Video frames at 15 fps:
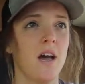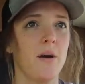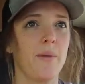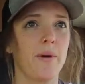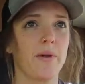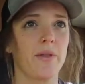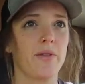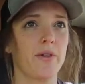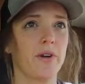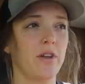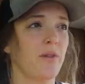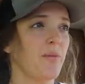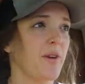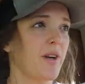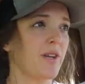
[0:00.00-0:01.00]
about
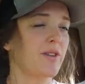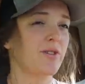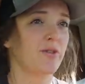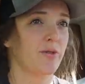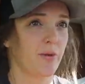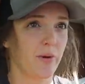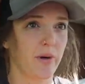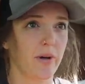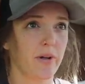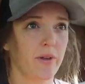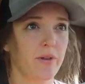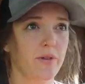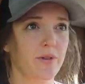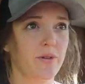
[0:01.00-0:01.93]
thirty minutes north